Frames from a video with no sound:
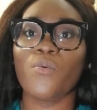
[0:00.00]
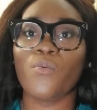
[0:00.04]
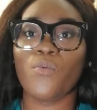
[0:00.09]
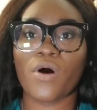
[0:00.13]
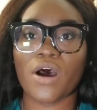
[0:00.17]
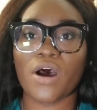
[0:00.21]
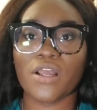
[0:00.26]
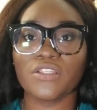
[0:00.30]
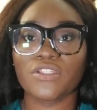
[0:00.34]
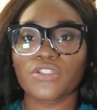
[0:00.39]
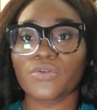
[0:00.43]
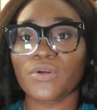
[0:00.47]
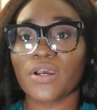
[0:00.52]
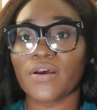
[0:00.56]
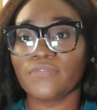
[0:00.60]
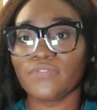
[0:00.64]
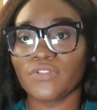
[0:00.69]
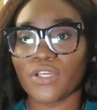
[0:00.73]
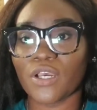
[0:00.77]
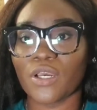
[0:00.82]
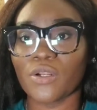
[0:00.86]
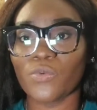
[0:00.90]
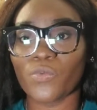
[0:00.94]
once you have
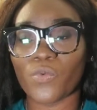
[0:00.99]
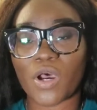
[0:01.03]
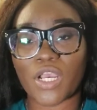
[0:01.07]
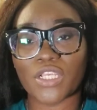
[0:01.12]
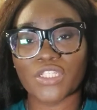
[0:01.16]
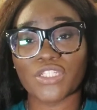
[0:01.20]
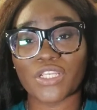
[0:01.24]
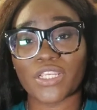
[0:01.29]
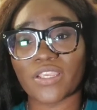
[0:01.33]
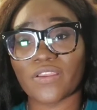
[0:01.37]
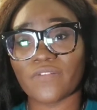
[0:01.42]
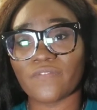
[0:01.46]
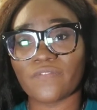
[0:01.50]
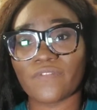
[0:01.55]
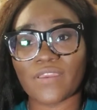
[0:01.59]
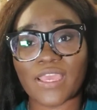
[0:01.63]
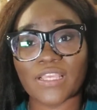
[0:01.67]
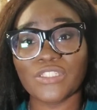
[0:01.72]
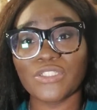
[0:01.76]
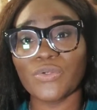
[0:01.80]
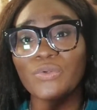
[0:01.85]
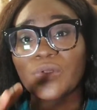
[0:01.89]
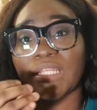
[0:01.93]
done washing your
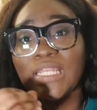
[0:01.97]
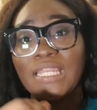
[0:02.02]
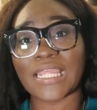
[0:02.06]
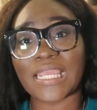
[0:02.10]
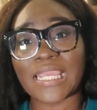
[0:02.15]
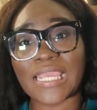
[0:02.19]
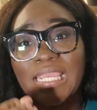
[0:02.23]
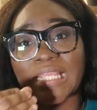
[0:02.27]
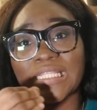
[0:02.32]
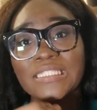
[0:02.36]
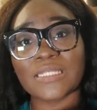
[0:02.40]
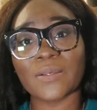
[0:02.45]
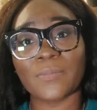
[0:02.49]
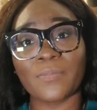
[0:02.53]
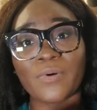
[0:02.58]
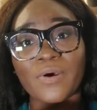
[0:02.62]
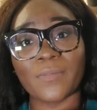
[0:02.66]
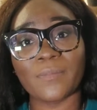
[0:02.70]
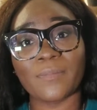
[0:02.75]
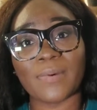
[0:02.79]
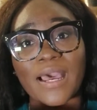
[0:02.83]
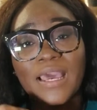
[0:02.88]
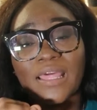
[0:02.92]
face you need to
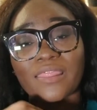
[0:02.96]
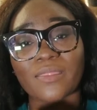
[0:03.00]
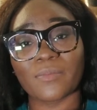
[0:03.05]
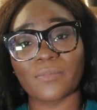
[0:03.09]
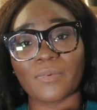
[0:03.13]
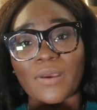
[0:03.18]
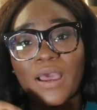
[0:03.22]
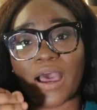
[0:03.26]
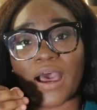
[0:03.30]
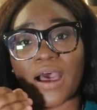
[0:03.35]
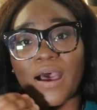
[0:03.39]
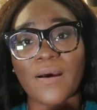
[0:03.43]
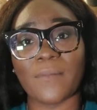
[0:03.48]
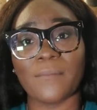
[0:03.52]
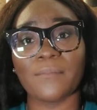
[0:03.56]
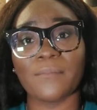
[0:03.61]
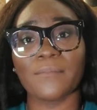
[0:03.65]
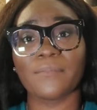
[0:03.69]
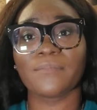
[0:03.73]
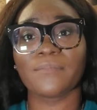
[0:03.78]
put back the, um,